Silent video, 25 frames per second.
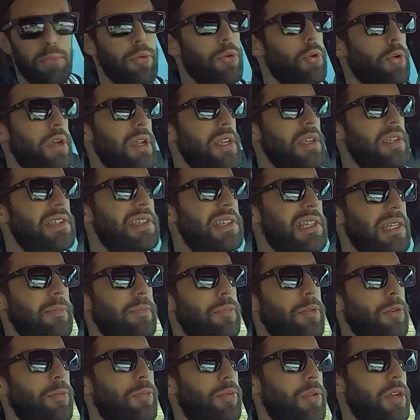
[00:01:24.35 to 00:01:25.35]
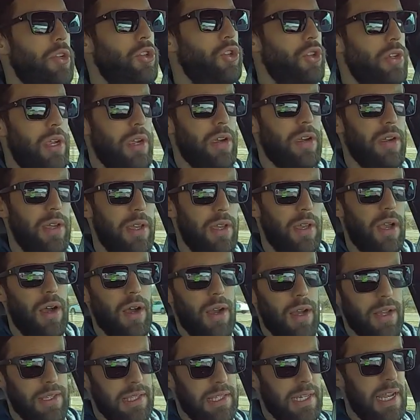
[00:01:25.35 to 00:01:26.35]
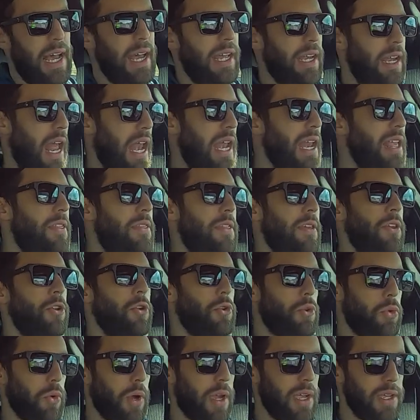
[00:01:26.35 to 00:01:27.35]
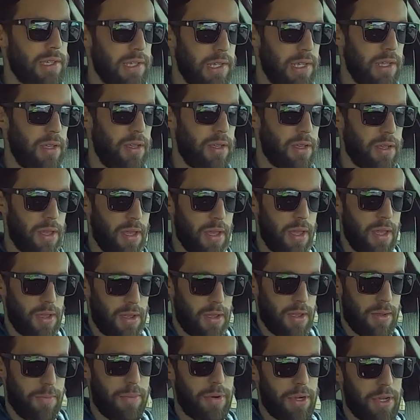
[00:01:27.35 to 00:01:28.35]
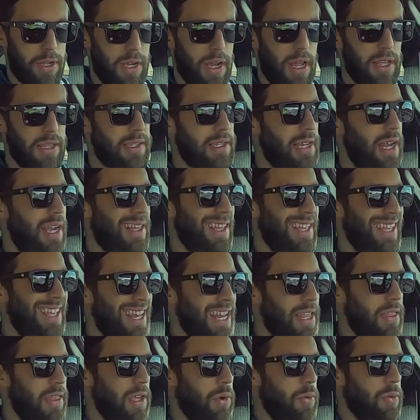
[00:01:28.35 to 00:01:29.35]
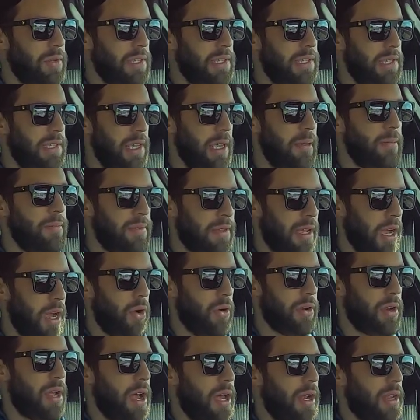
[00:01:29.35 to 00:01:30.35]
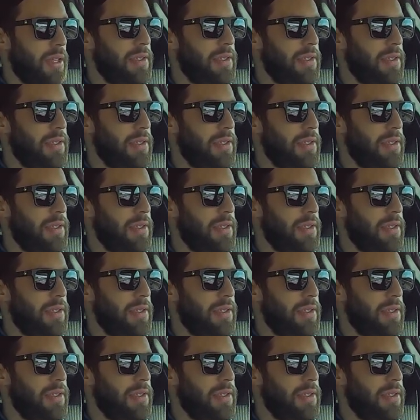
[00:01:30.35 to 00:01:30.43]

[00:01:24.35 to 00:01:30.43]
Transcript: pretty simple, pretty generic. It's not anything crazy, but it's not like anything was skimped out on.